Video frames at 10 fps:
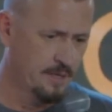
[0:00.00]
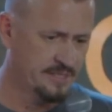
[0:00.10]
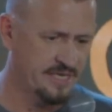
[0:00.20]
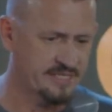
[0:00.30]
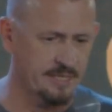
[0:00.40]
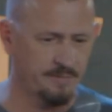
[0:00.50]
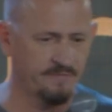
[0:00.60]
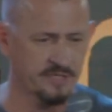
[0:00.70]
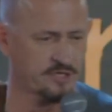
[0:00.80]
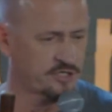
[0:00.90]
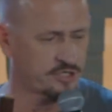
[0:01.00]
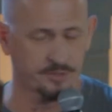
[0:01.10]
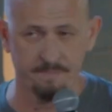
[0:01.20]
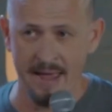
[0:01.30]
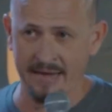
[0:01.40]
See, some of us are
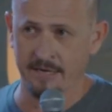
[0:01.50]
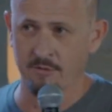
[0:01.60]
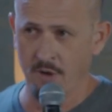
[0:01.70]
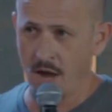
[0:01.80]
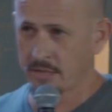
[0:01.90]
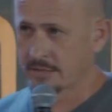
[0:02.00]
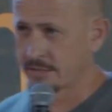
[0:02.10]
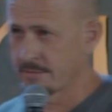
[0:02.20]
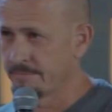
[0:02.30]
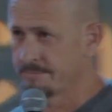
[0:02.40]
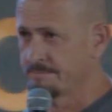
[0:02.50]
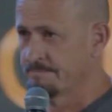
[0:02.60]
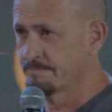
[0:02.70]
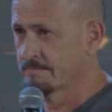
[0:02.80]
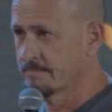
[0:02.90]
smacking rocks
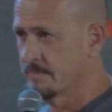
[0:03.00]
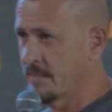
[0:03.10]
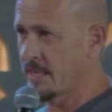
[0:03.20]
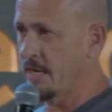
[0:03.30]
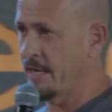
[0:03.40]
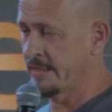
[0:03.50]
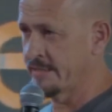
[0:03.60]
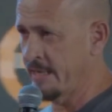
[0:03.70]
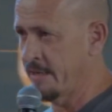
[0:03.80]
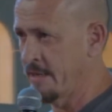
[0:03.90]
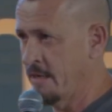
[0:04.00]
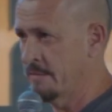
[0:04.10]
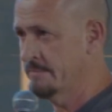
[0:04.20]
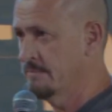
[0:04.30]
that God ain't standing on.